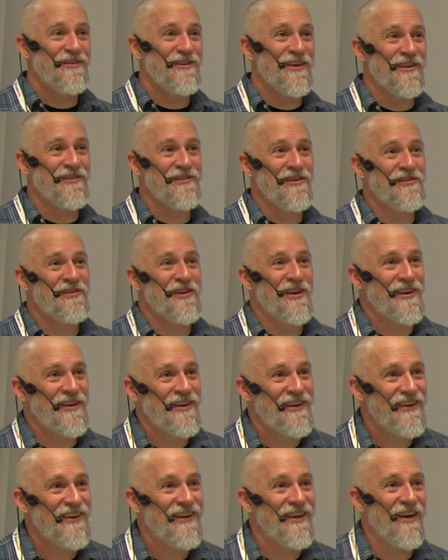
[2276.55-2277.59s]

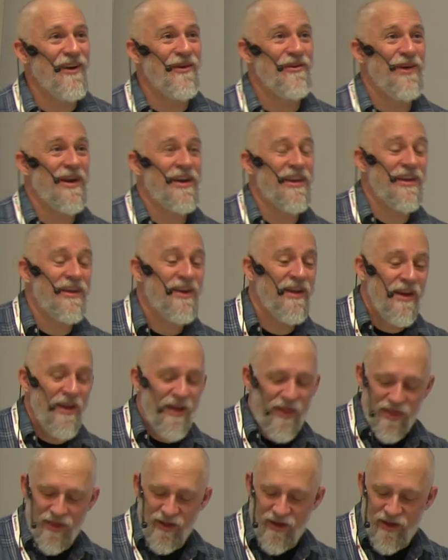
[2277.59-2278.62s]
existing already.
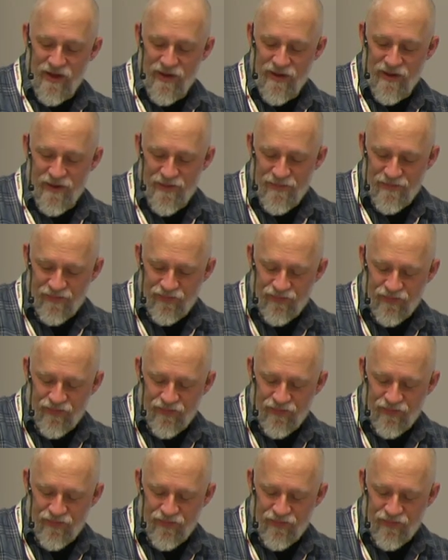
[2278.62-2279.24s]
The